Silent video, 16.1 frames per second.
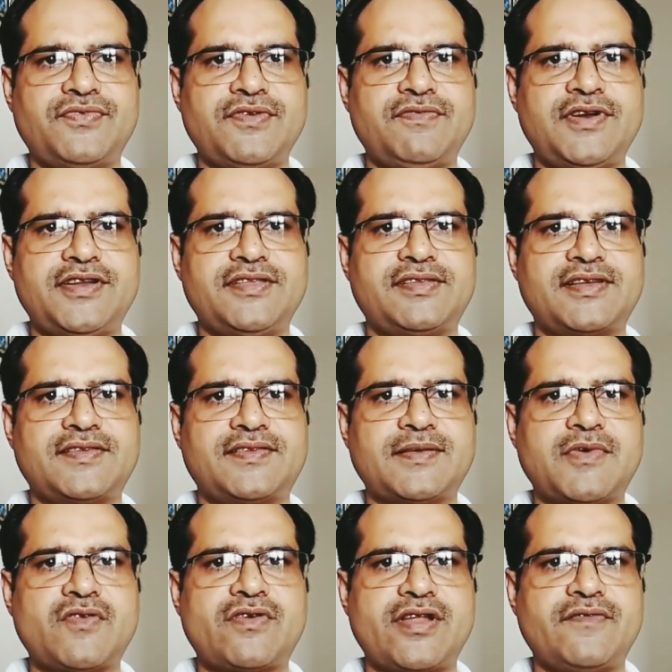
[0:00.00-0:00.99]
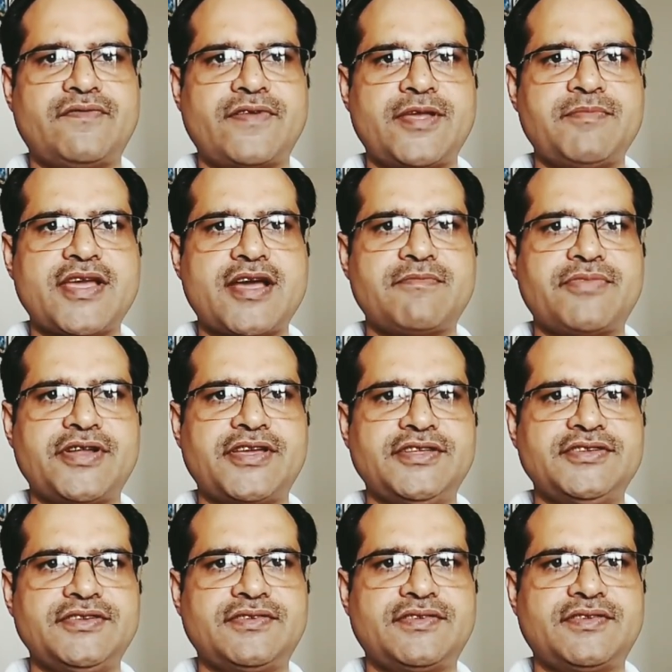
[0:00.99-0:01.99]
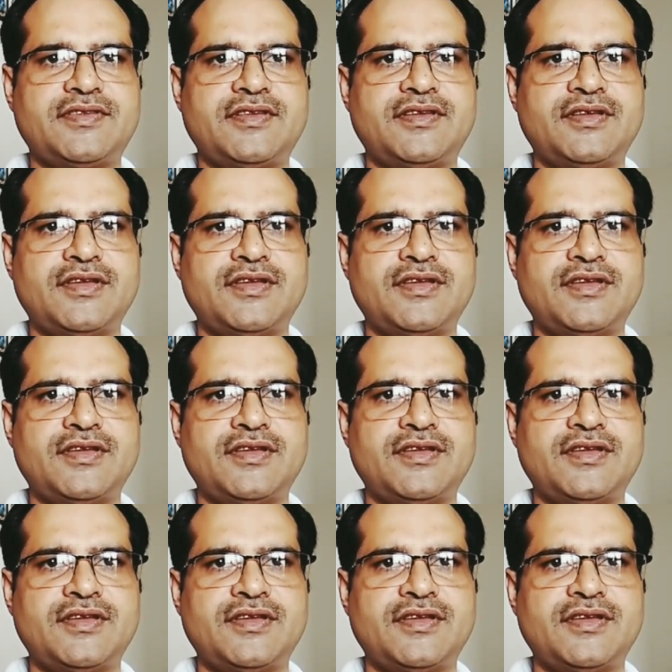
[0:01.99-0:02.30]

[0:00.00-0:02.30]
we will discuss about ring frame yarn breakages.